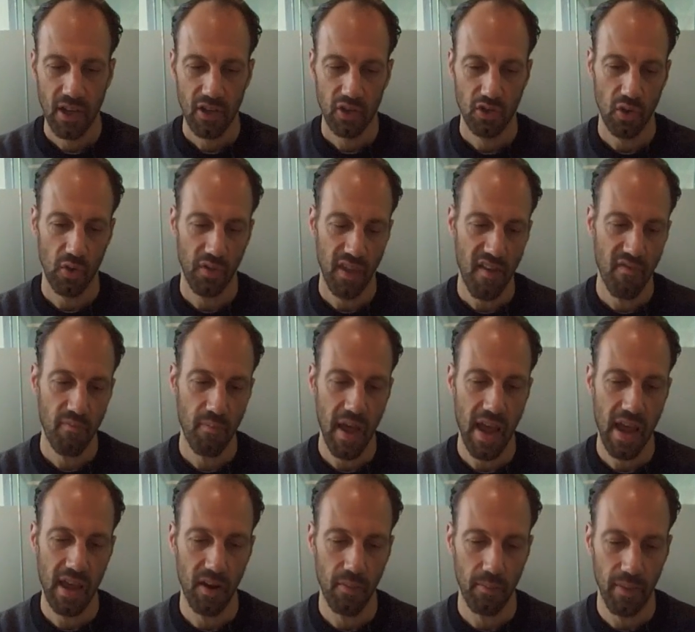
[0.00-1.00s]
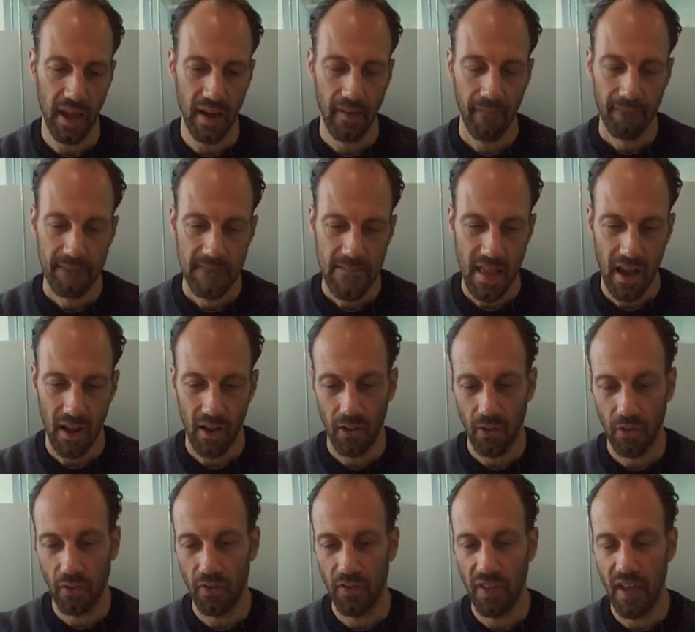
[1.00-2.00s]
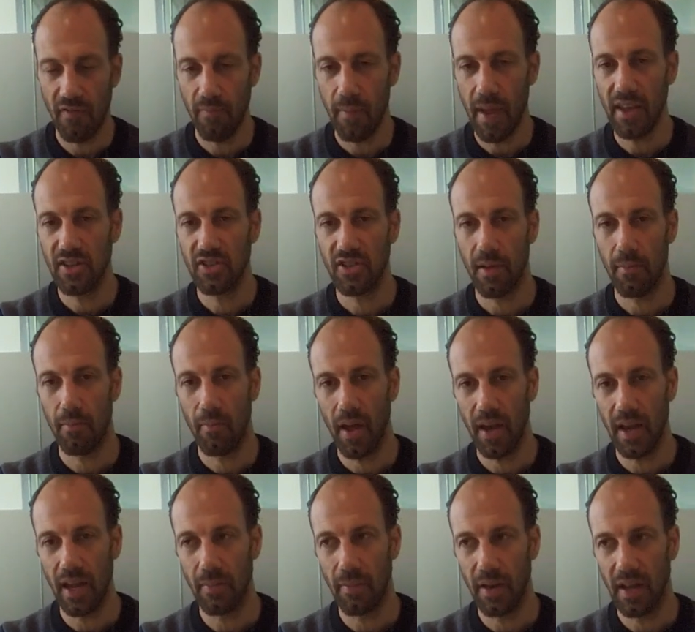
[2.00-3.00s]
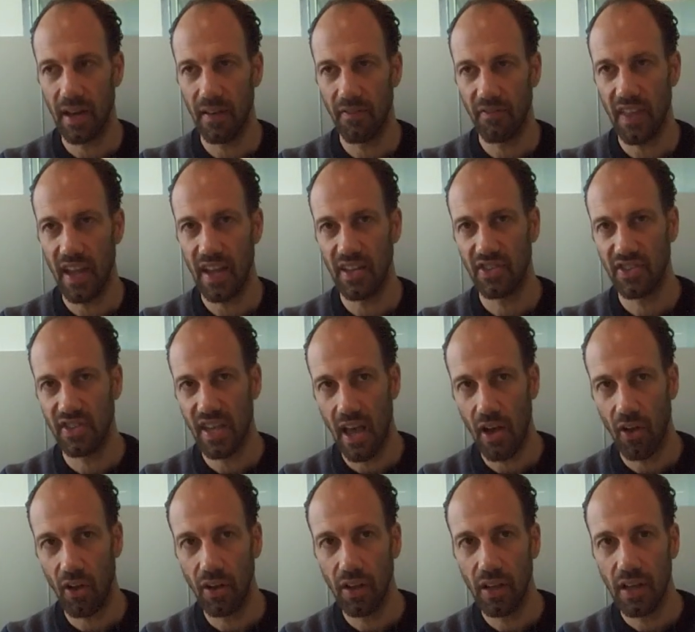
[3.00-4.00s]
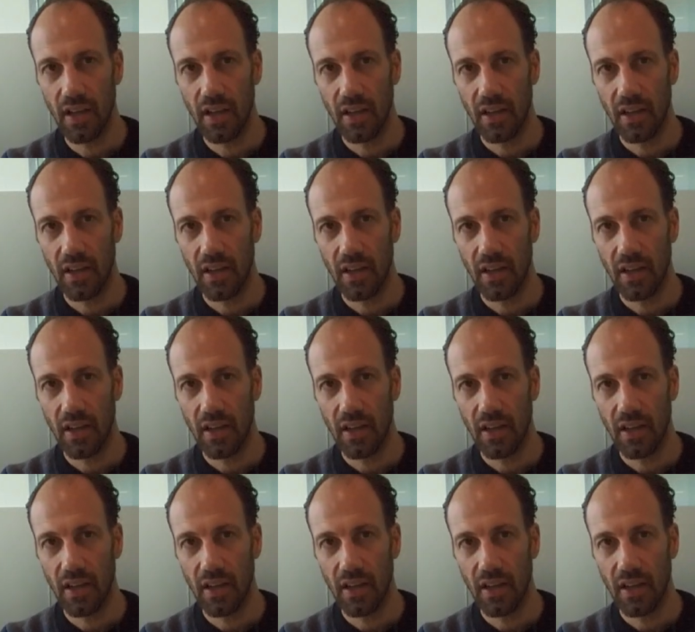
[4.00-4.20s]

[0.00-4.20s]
So they paid a bit. Now, they've made some money, but if they sell,